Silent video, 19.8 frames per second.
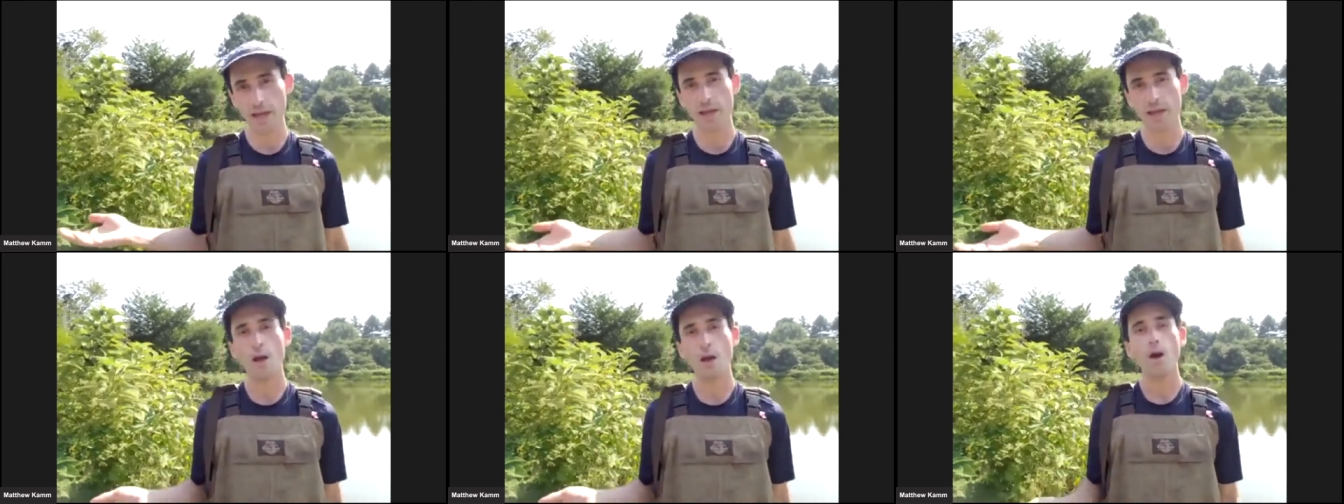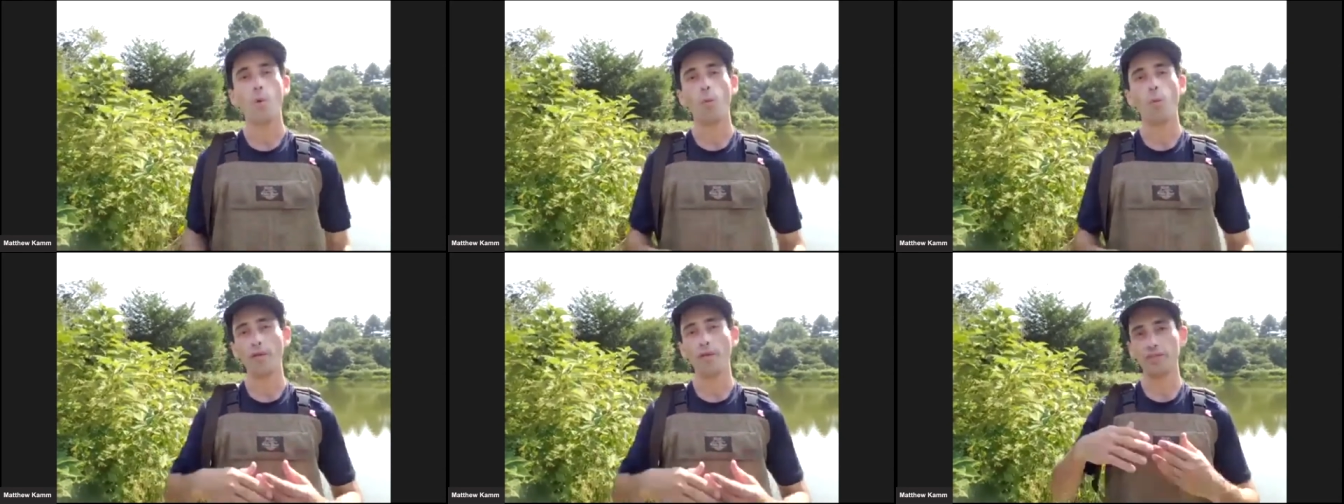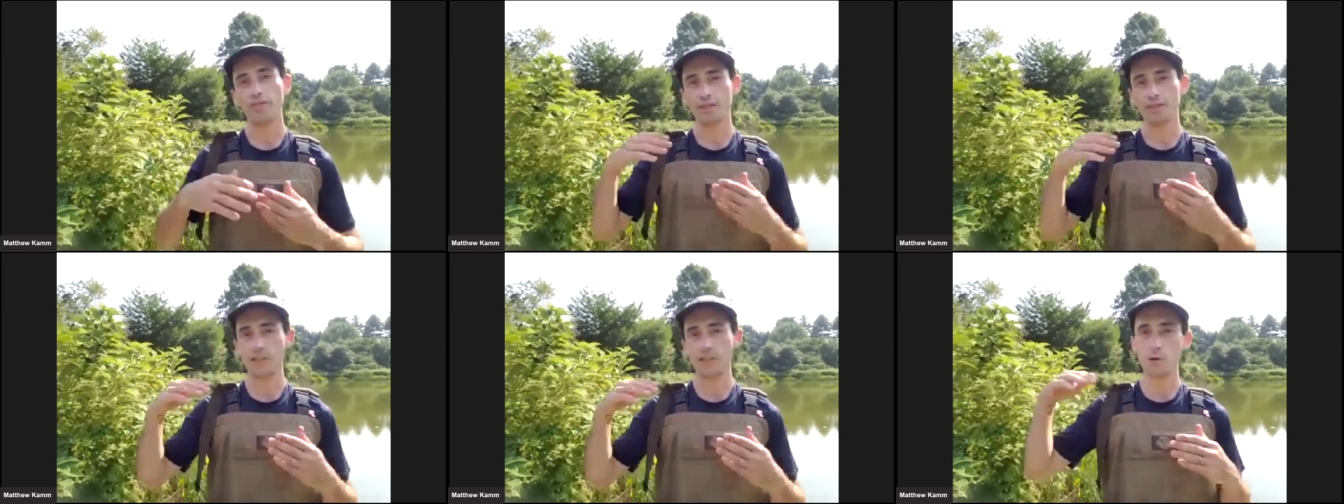what the
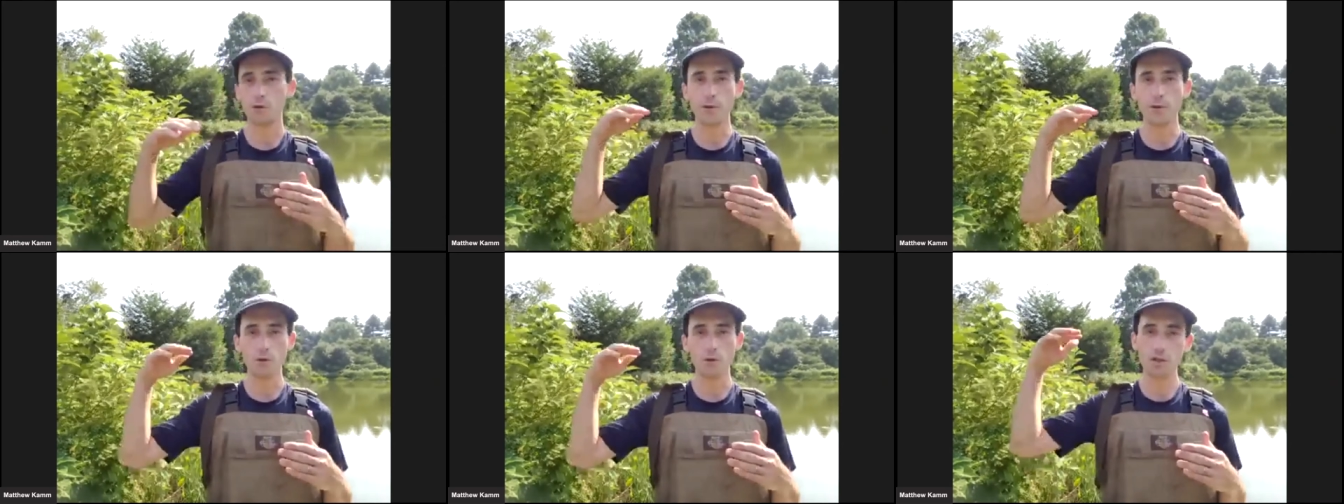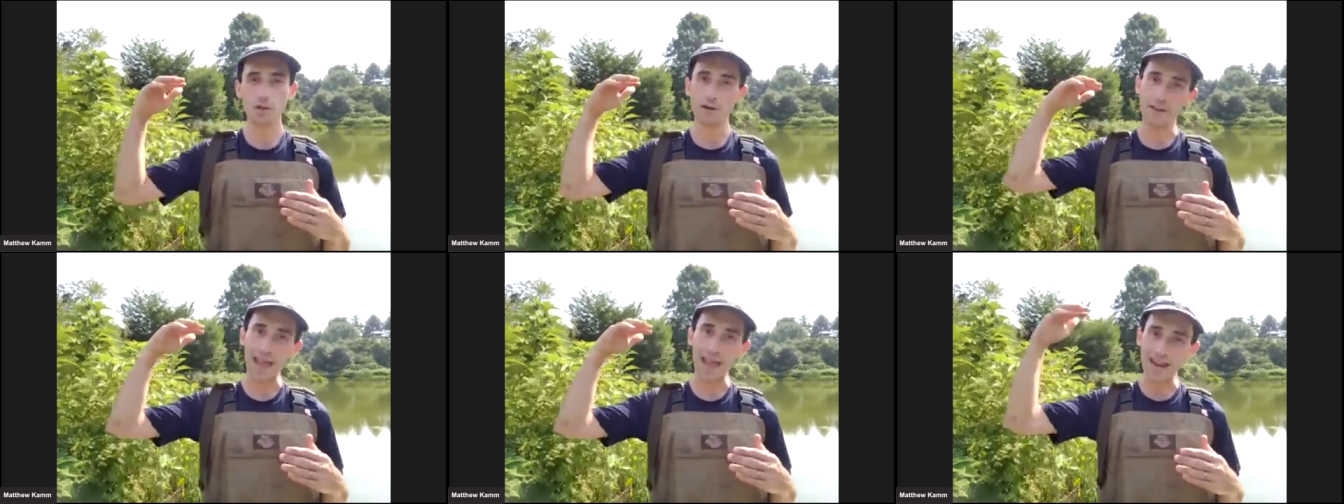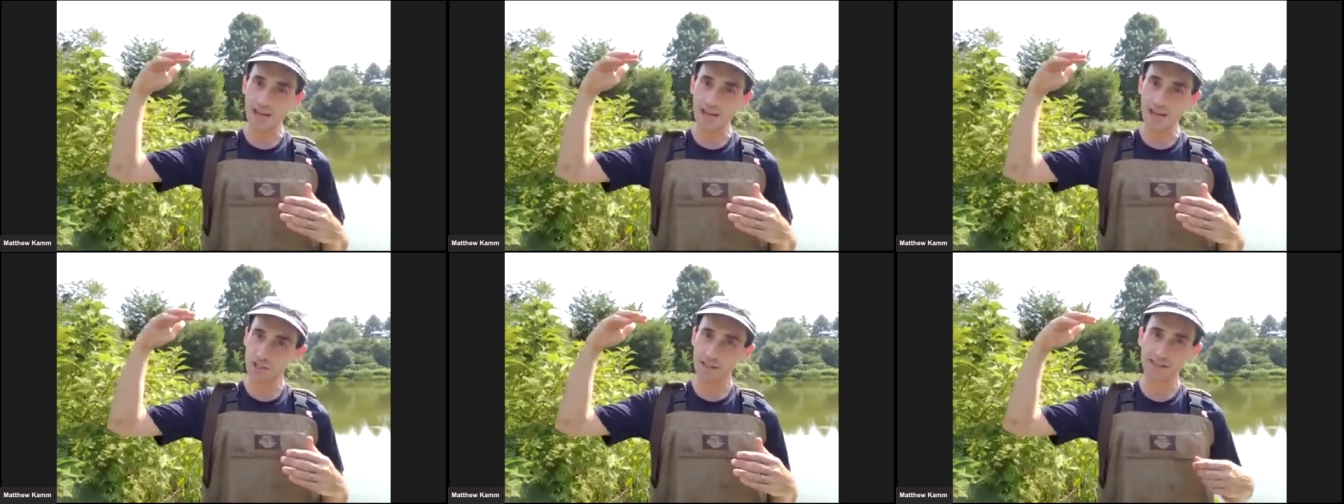distribution of
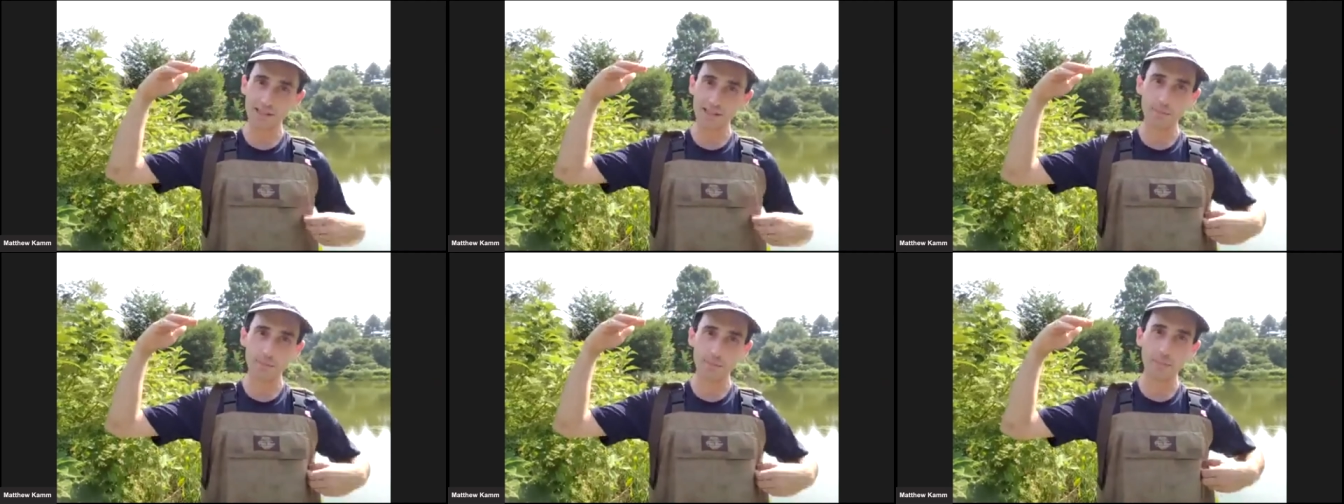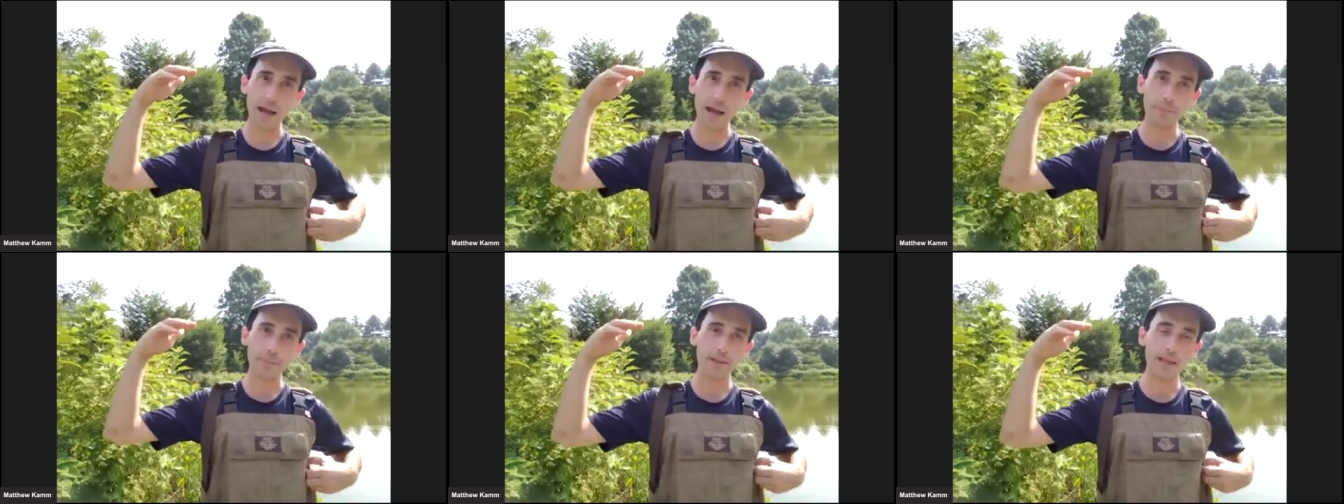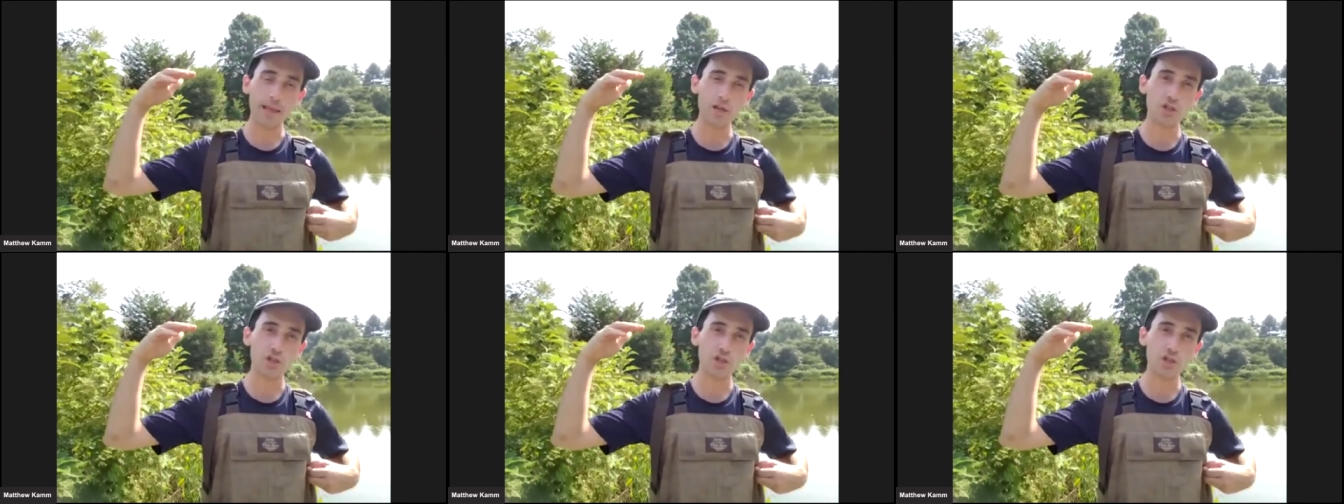ages in the
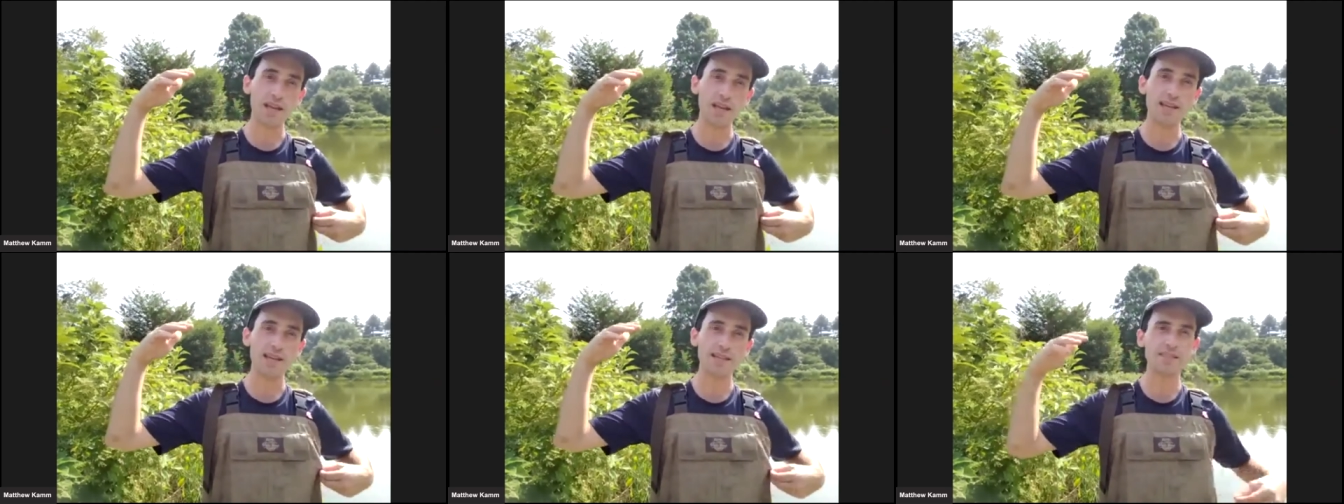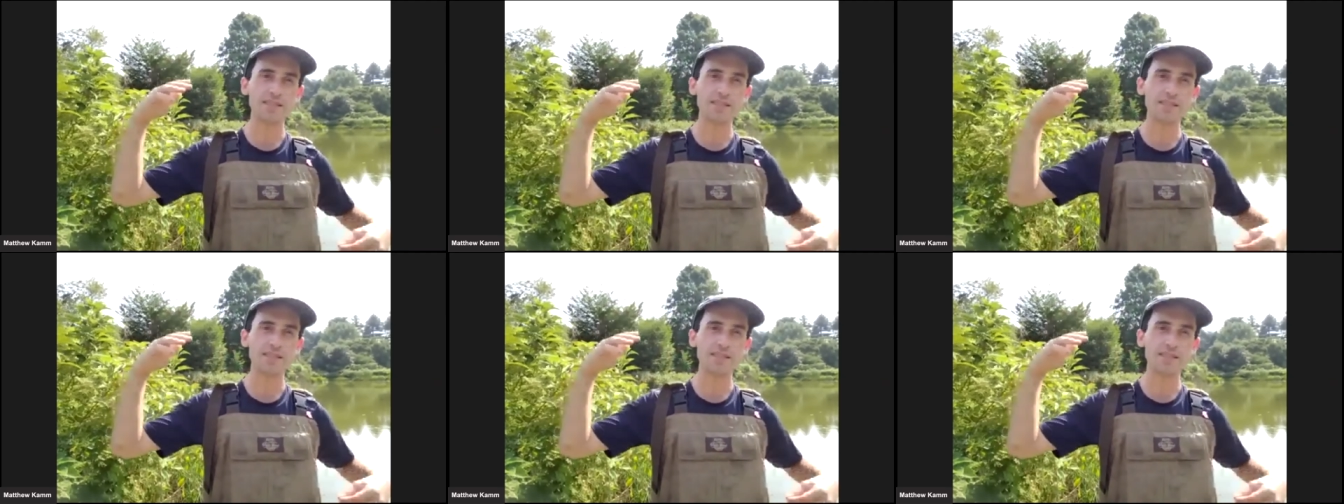population is.